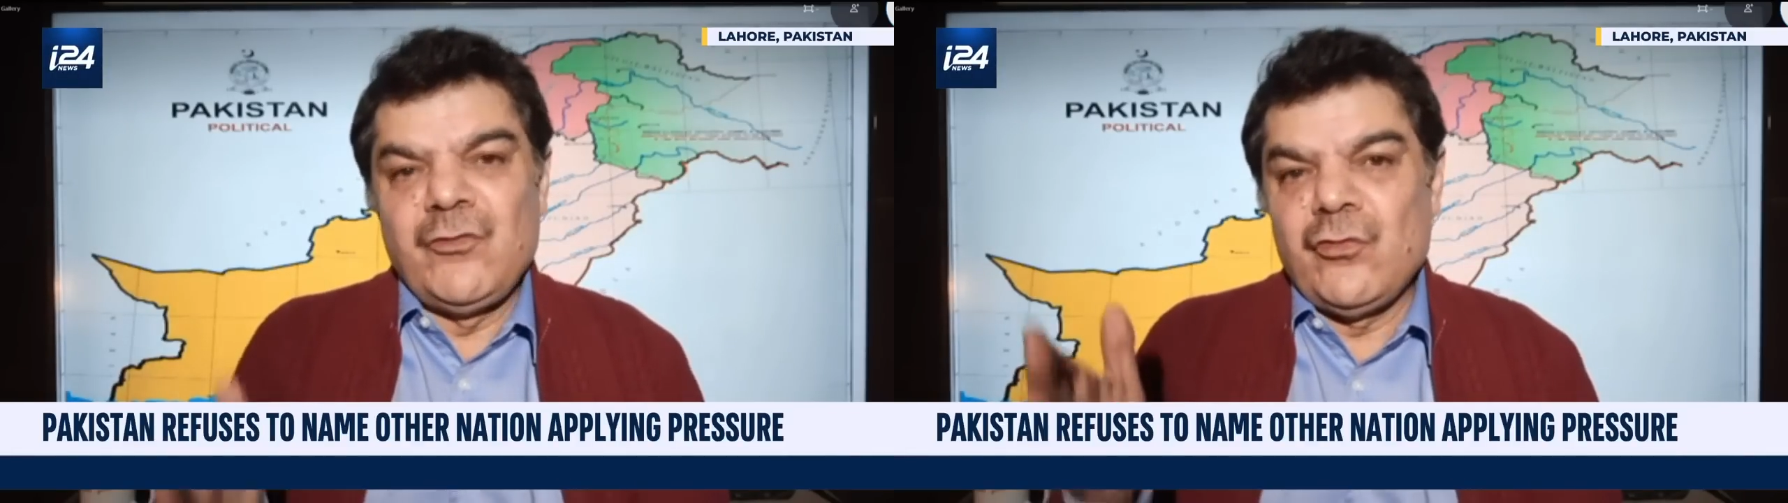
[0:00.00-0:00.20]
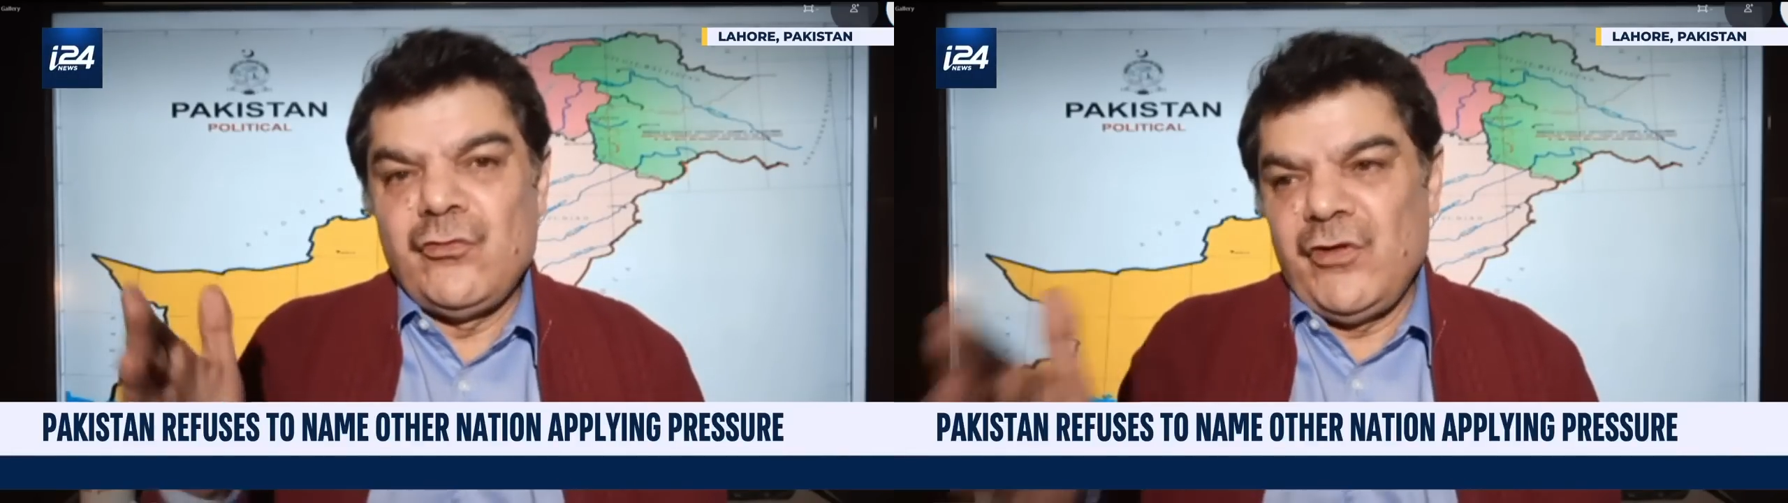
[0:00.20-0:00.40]

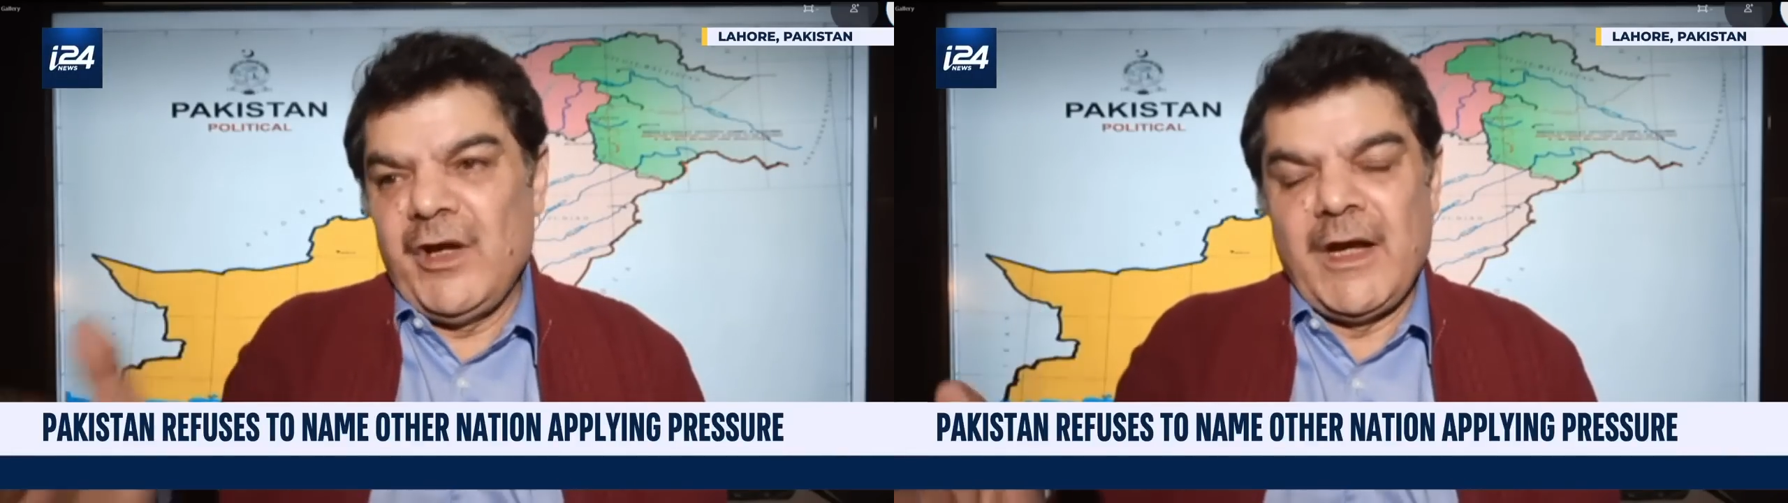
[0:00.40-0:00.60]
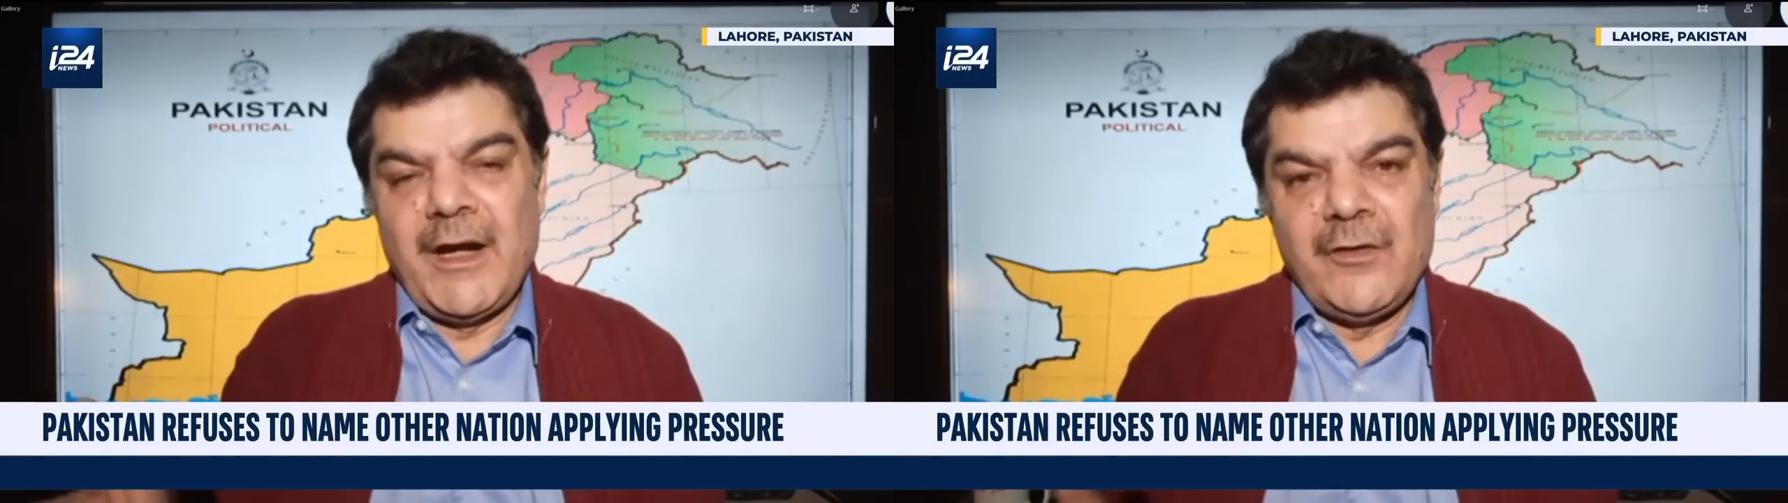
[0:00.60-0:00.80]
we should
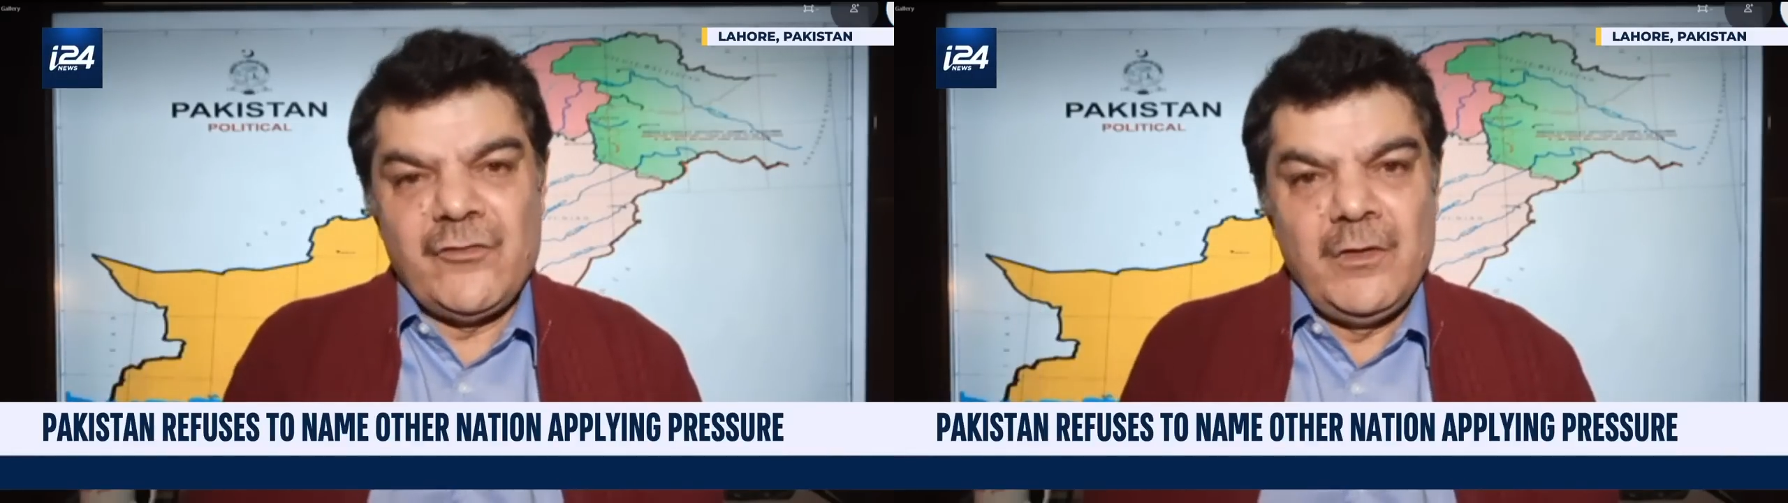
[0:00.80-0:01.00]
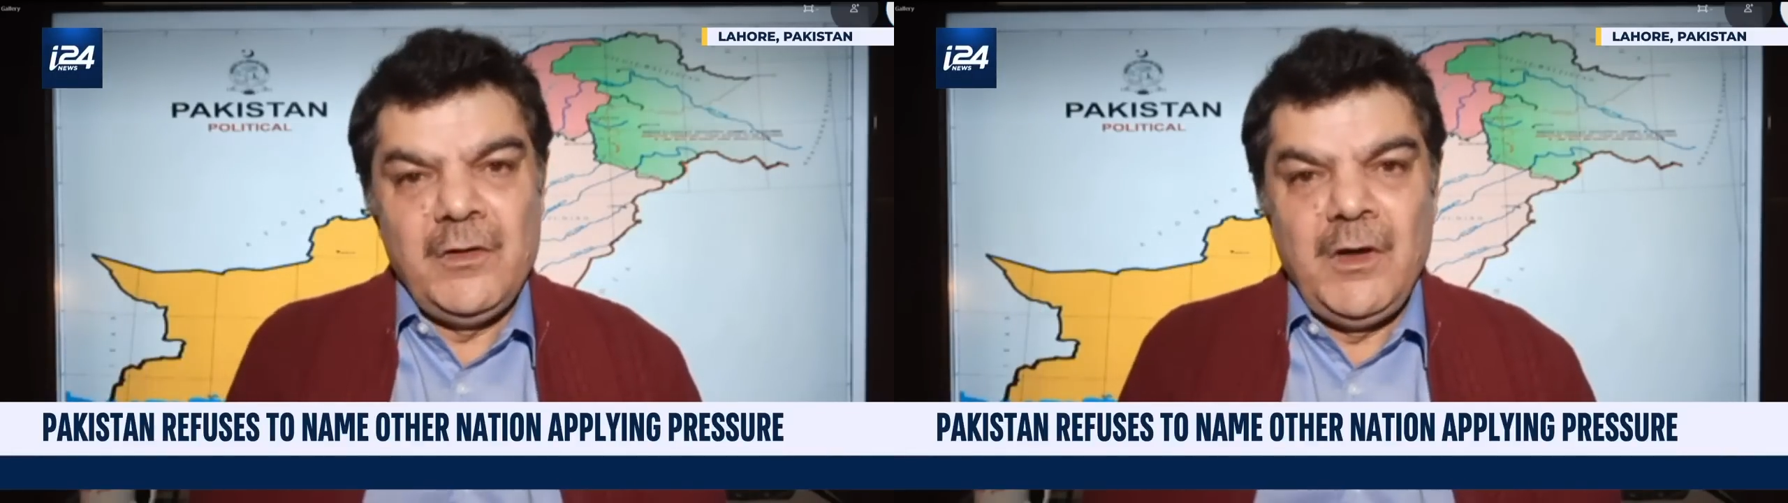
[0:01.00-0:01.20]
shake
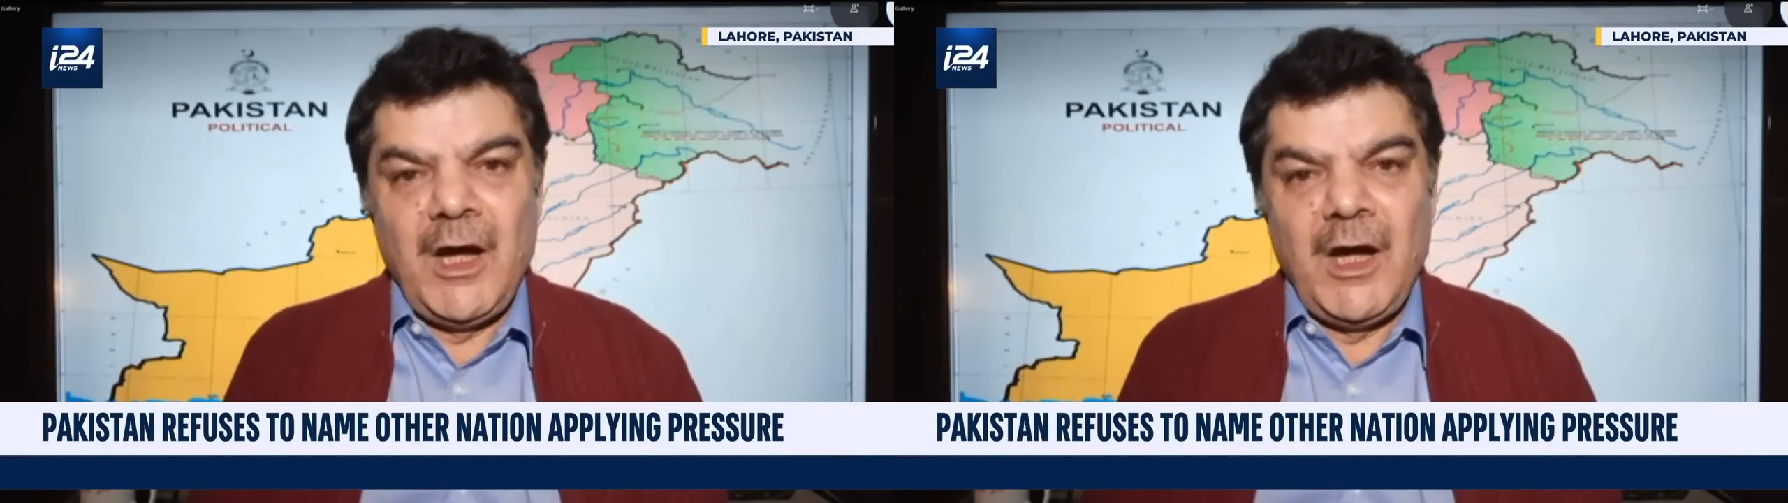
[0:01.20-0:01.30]
hands